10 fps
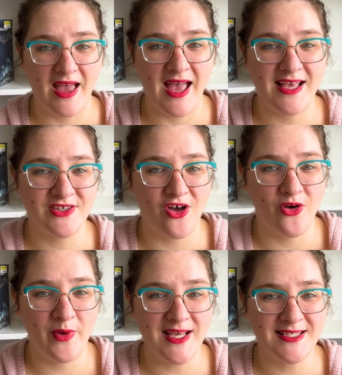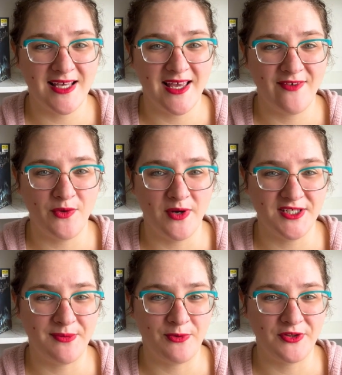As always, if you want to
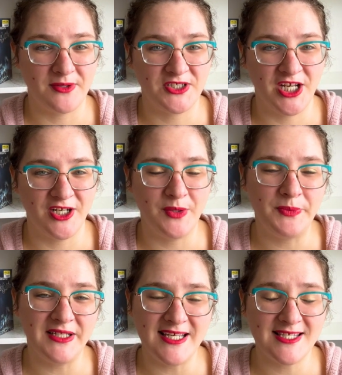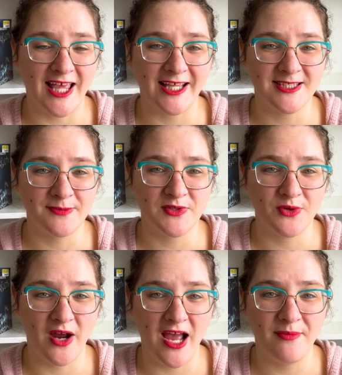support the channel, please like and
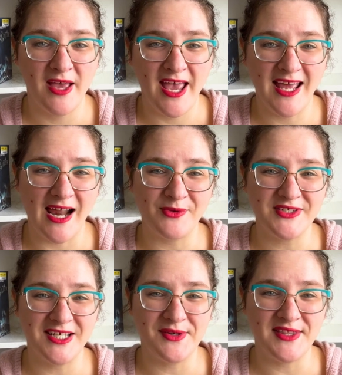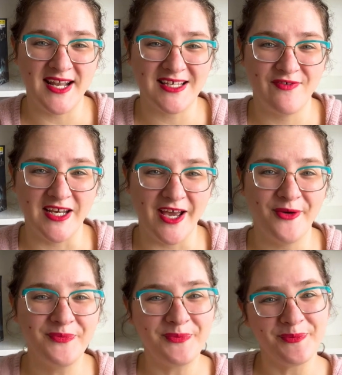subscribe, and I will see you in the next video.
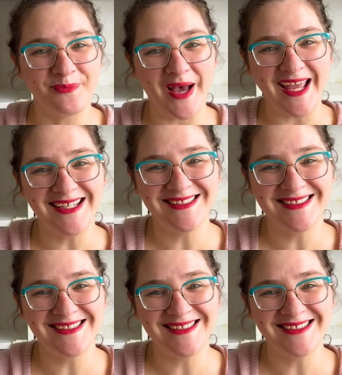Bye.